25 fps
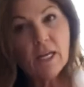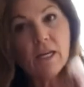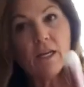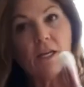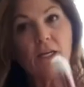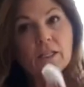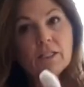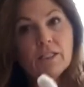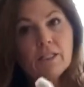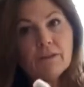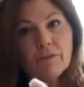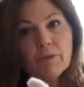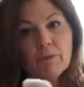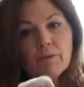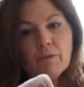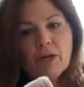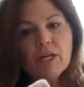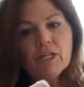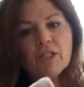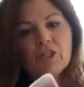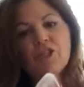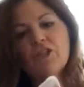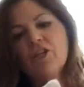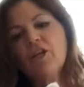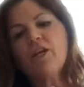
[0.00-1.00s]
Different
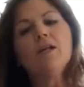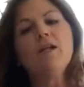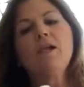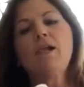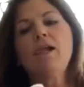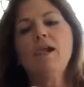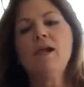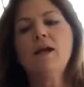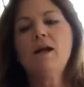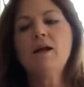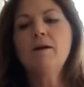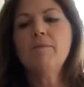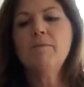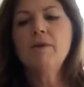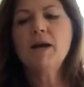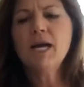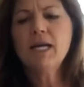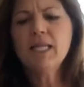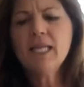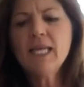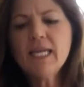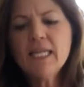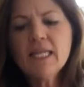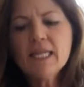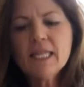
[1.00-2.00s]
brush.
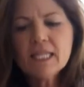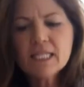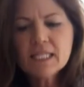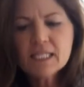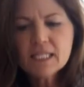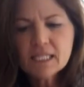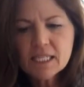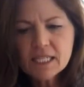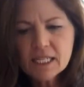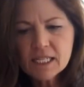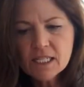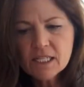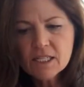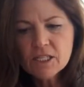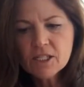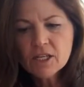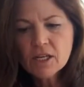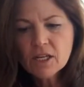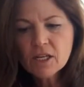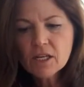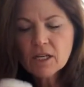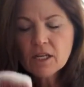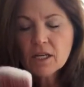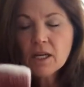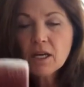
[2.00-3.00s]
I like these. These
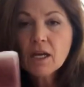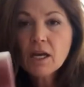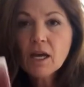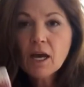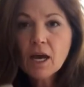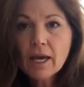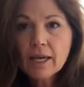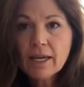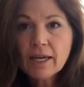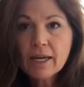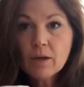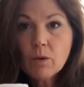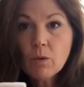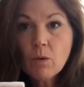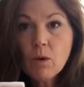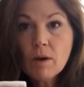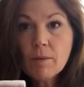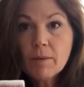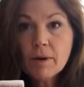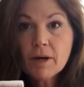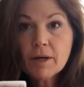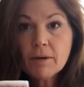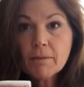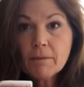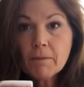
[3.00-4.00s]
I get at
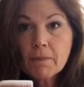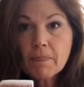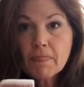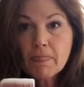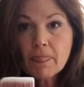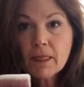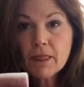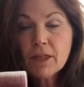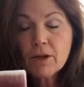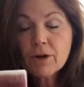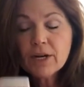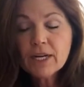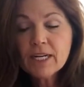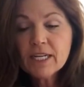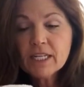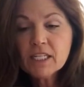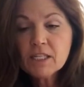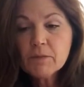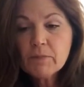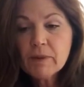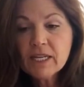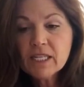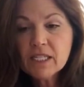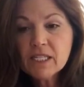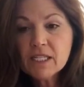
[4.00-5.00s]
Walmart. They're
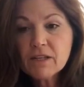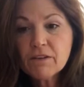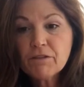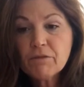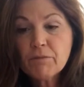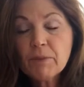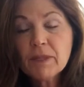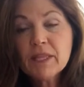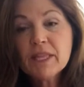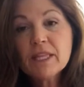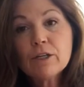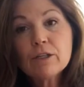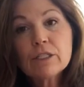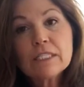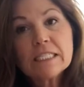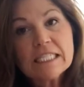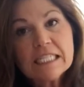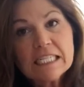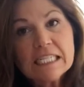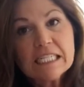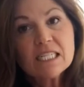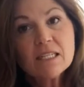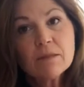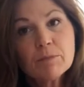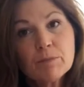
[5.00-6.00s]
inexpensive, but they're
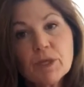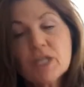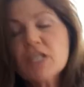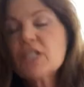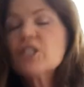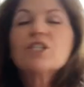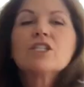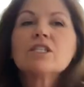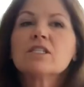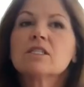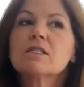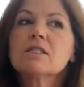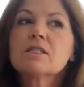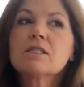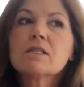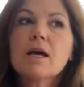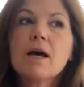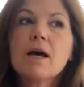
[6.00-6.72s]
decent brushes.